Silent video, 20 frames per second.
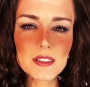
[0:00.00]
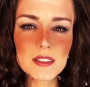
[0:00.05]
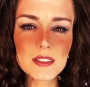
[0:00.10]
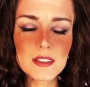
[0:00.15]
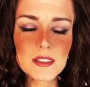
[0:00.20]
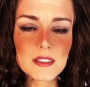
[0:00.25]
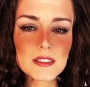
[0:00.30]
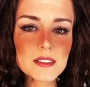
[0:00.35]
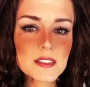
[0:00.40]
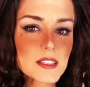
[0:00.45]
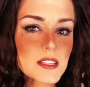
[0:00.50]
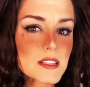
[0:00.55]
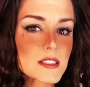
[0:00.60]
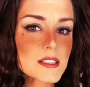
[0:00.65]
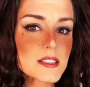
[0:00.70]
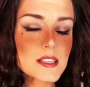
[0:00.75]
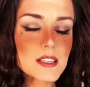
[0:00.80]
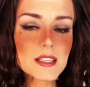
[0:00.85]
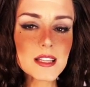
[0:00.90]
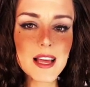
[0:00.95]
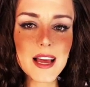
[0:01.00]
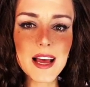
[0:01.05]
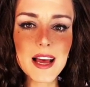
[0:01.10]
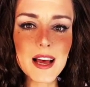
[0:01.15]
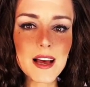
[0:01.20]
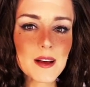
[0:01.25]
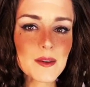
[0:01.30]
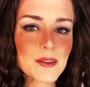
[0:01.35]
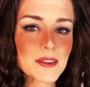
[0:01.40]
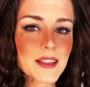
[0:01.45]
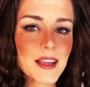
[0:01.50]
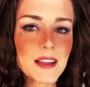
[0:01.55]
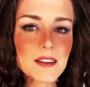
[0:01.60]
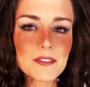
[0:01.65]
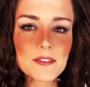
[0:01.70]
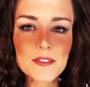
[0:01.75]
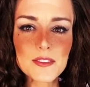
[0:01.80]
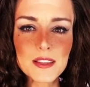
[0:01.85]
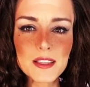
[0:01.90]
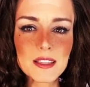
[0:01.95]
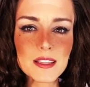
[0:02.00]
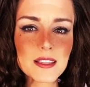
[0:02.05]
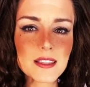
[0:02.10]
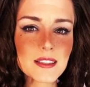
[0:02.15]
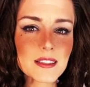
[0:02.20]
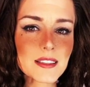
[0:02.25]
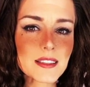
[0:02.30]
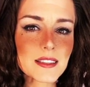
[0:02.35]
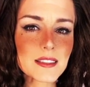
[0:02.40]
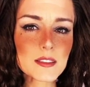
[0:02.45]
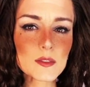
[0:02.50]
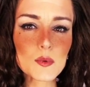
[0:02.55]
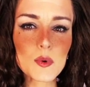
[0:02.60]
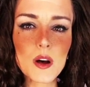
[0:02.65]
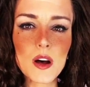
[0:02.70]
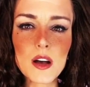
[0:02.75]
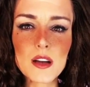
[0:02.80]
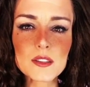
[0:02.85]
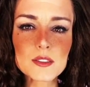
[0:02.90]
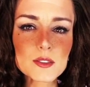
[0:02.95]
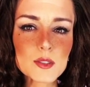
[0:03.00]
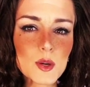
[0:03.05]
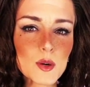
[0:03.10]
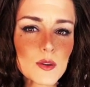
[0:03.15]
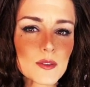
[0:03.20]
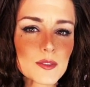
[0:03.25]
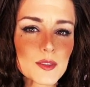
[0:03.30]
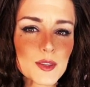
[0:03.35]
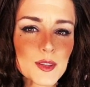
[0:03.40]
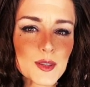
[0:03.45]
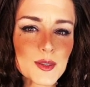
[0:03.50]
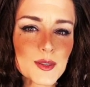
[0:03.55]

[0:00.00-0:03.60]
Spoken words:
Just allowing that feeling to wash over you.